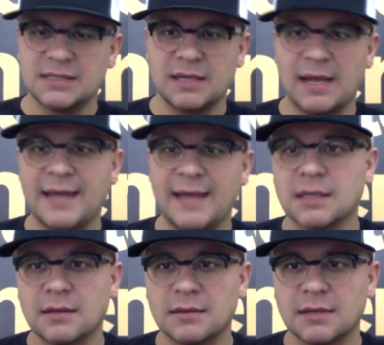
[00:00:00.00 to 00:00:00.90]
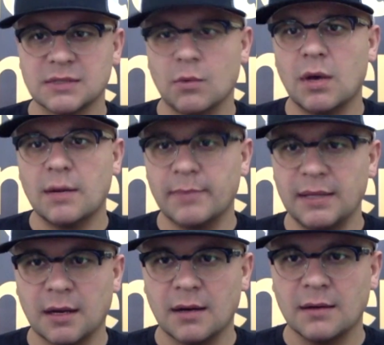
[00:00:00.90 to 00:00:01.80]
hates it, doesn't want to be
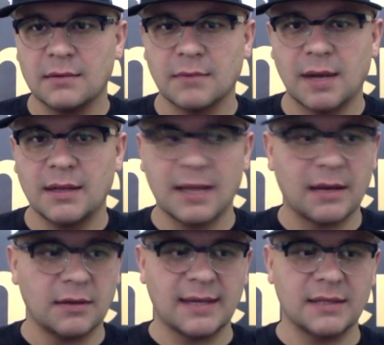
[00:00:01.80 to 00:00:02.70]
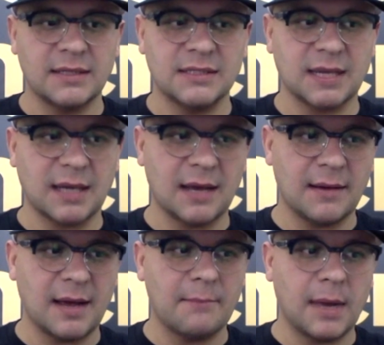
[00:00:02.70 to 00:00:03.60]
there. Right. Right. Like right. he's like,
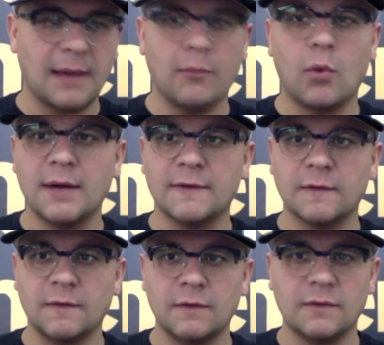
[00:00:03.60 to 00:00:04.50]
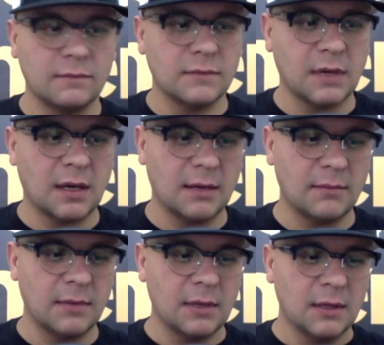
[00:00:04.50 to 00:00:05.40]
I, I, I, want to do
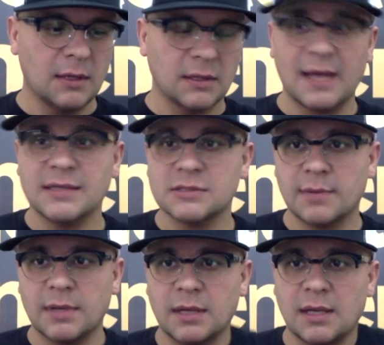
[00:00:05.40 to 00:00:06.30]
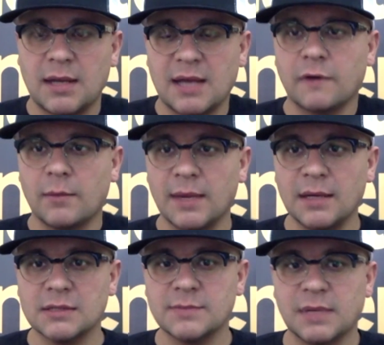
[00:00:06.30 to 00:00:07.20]
um, line striping and asphalt
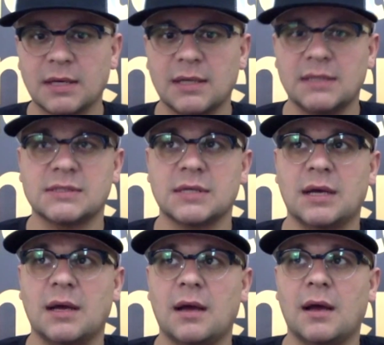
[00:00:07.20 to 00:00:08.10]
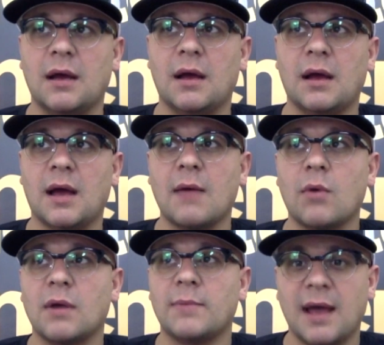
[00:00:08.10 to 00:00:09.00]
maintenance because I
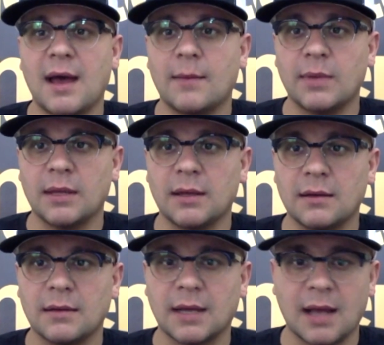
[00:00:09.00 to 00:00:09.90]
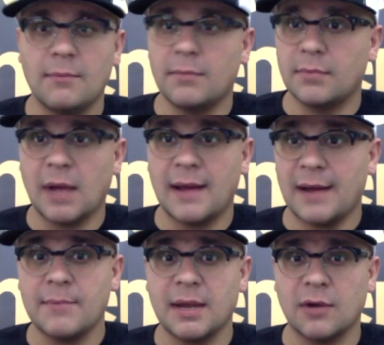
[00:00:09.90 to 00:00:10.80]
want to be happy. Like I'm, I,
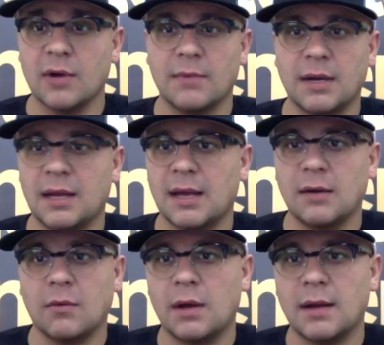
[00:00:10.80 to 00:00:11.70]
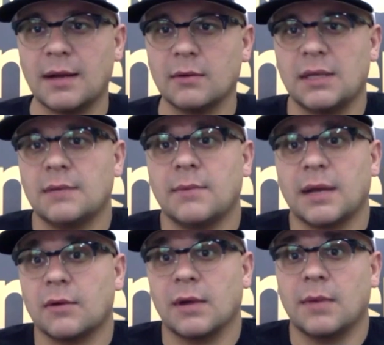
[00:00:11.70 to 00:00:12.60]
I make great money. I don't want, I don't need to
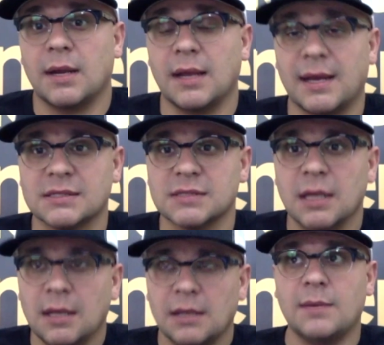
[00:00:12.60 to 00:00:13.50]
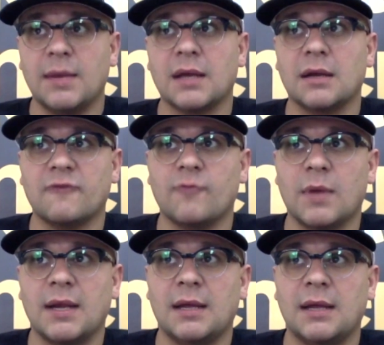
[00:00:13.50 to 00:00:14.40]
make great money. I just need to make enough
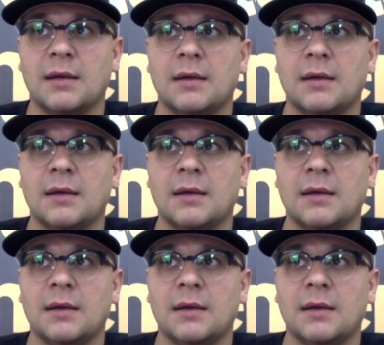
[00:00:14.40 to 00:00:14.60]
money